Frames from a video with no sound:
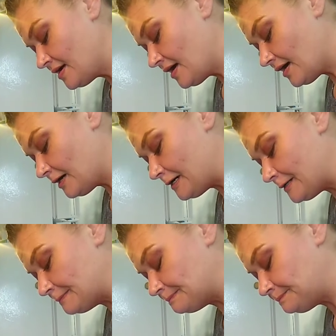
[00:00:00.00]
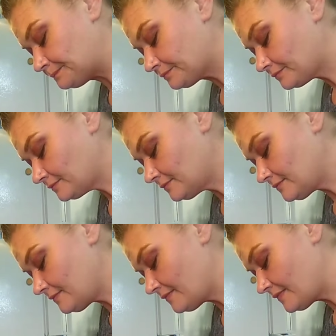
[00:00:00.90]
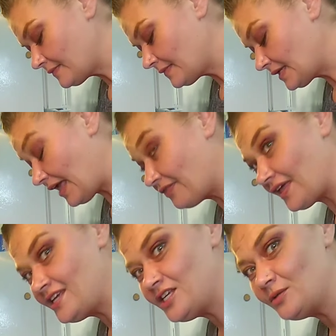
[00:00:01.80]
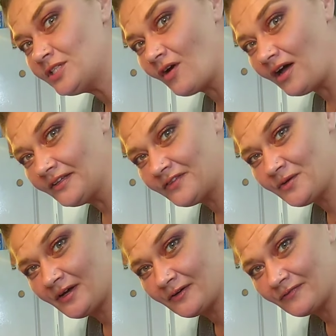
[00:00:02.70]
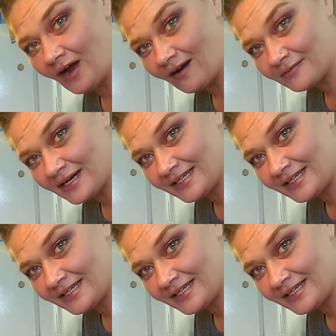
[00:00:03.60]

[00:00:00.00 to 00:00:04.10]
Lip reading: And thank you to all of you who have already